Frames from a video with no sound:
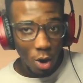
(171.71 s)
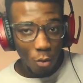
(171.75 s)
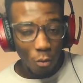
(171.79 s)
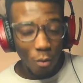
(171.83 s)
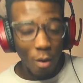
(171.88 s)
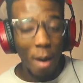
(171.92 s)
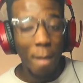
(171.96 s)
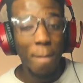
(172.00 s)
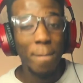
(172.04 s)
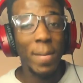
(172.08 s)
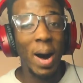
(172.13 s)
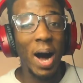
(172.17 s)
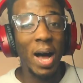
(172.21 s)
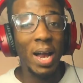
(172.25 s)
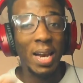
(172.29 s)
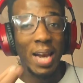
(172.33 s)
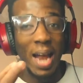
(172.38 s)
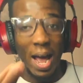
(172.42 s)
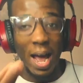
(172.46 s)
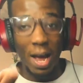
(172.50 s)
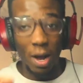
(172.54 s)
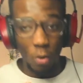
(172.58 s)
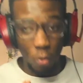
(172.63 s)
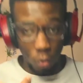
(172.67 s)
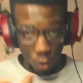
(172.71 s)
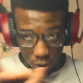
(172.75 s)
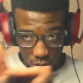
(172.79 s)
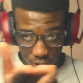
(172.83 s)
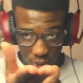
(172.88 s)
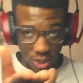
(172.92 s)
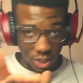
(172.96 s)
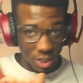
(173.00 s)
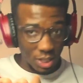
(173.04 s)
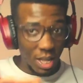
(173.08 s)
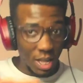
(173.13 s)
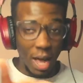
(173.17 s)
when man like, what's
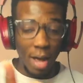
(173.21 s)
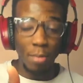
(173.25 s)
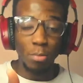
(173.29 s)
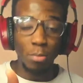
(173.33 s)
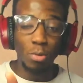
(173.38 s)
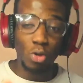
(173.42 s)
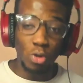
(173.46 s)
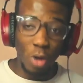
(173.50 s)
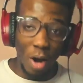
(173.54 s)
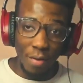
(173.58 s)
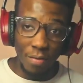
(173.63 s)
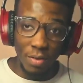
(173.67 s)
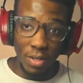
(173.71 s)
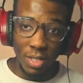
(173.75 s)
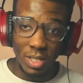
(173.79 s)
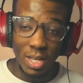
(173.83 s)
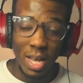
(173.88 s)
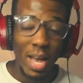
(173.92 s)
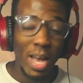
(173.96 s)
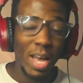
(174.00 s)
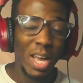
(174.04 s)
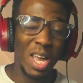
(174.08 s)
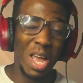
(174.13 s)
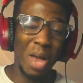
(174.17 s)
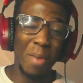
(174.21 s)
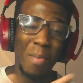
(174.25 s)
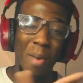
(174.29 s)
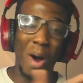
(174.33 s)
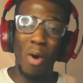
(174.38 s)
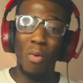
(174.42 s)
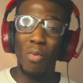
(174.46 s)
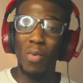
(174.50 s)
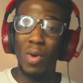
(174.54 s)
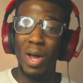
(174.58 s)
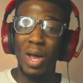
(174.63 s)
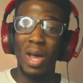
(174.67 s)
his name, Travis, came
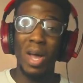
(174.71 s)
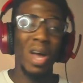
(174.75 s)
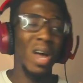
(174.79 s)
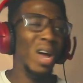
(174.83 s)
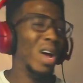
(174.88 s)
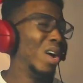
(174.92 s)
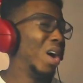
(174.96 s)
out with